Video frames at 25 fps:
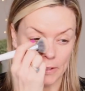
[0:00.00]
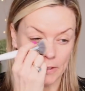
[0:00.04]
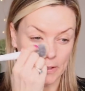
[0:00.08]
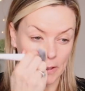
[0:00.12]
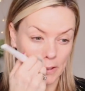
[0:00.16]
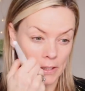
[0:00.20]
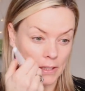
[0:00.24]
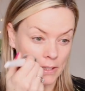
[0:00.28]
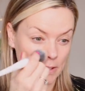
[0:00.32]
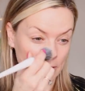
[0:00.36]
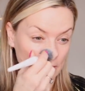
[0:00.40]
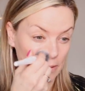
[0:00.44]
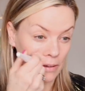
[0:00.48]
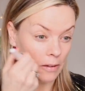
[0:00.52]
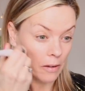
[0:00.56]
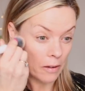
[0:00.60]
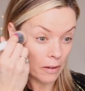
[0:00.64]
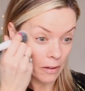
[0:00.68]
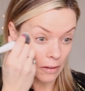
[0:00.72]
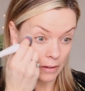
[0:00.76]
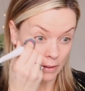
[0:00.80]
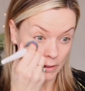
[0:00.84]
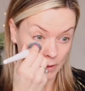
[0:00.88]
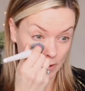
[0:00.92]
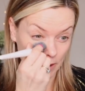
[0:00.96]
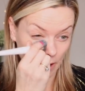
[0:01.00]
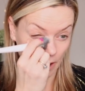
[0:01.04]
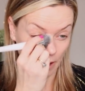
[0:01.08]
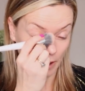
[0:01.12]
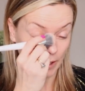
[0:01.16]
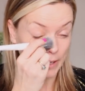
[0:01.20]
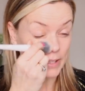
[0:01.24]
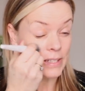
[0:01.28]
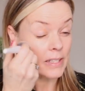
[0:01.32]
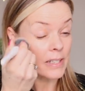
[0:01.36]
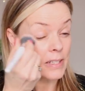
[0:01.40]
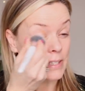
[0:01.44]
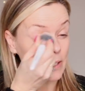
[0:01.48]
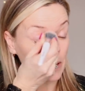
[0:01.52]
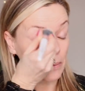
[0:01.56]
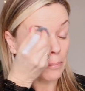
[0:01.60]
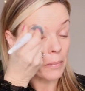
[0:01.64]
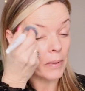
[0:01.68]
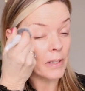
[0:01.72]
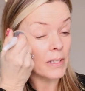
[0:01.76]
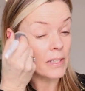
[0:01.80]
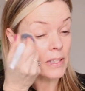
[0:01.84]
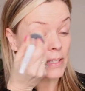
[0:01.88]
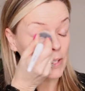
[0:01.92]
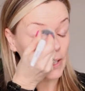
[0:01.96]
just tidies up
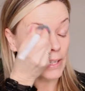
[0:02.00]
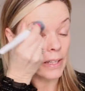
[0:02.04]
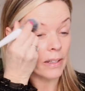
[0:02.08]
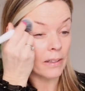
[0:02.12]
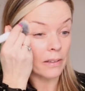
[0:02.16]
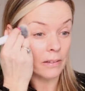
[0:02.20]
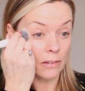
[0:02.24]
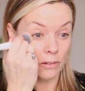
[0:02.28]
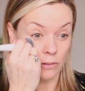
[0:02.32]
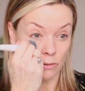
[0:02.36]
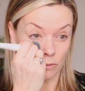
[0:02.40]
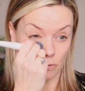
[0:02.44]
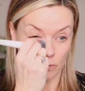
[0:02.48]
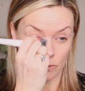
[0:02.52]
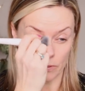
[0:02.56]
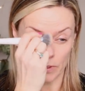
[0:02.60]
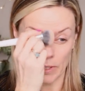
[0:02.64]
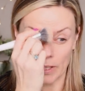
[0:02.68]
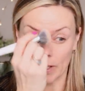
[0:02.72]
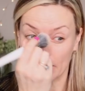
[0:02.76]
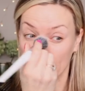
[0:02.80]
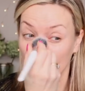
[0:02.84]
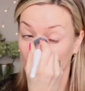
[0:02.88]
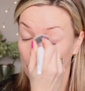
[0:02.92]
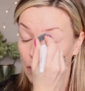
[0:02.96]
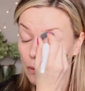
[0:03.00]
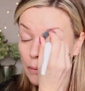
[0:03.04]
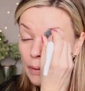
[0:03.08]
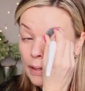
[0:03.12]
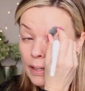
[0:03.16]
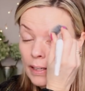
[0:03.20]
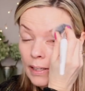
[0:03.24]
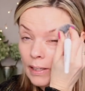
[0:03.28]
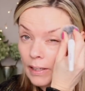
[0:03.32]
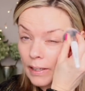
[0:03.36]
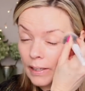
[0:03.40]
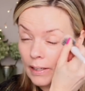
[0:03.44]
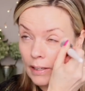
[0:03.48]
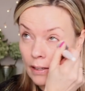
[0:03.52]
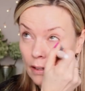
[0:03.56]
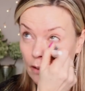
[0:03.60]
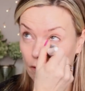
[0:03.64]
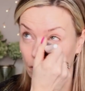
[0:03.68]
my skin really quickly,